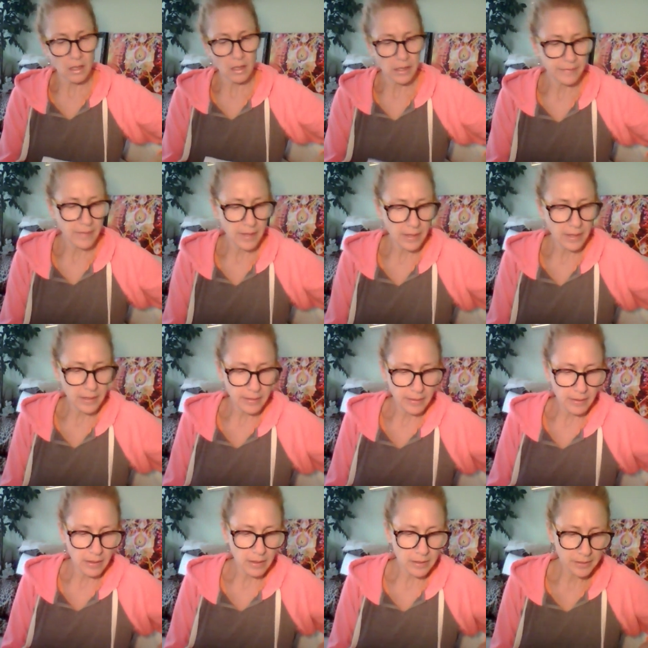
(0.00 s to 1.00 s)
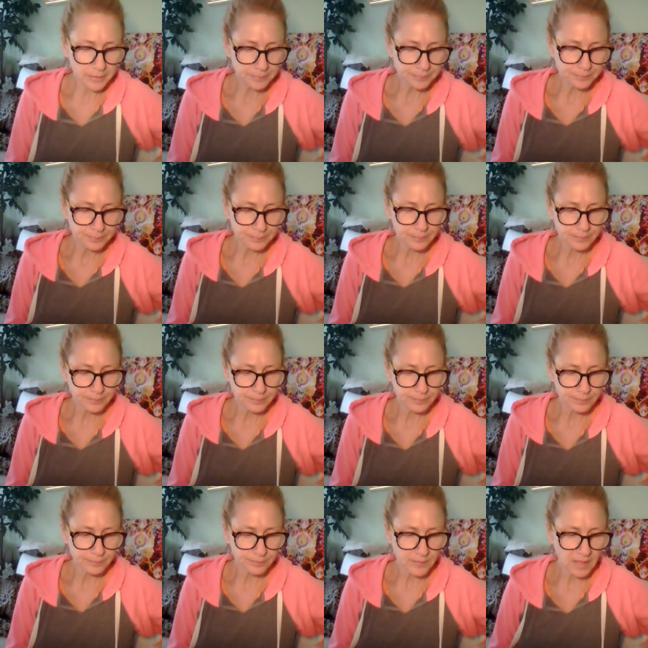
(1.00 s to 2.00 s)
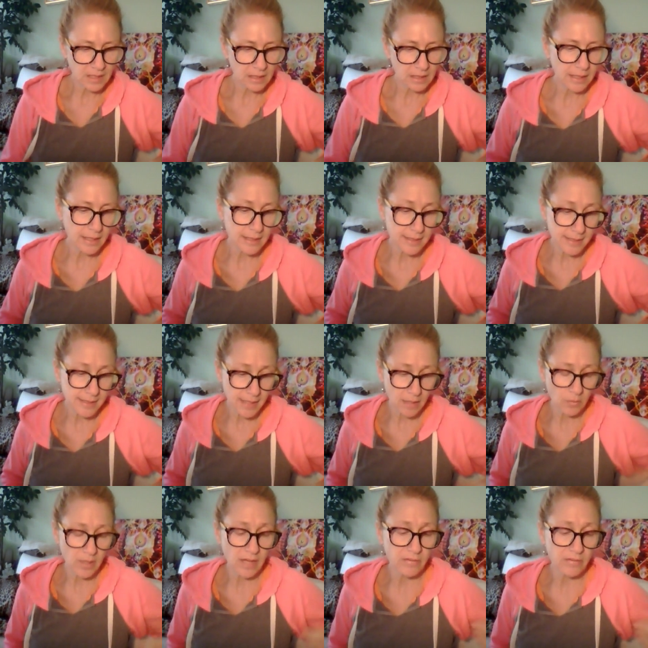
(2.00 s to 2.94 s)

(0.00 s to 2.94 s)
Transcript: And then. Um, Like I said, we